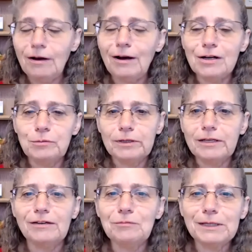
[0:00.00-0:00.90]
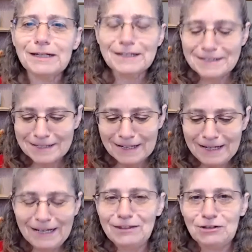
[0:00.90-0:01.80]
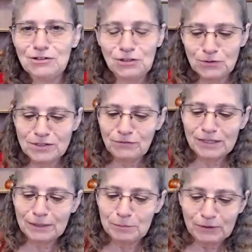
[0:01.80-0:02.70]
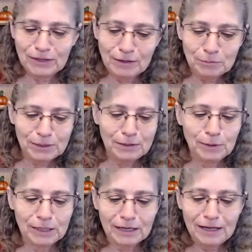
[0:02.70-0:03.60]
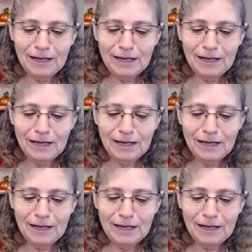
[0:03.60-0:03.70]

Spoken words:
hard to believe because I think she knows everything about the company, but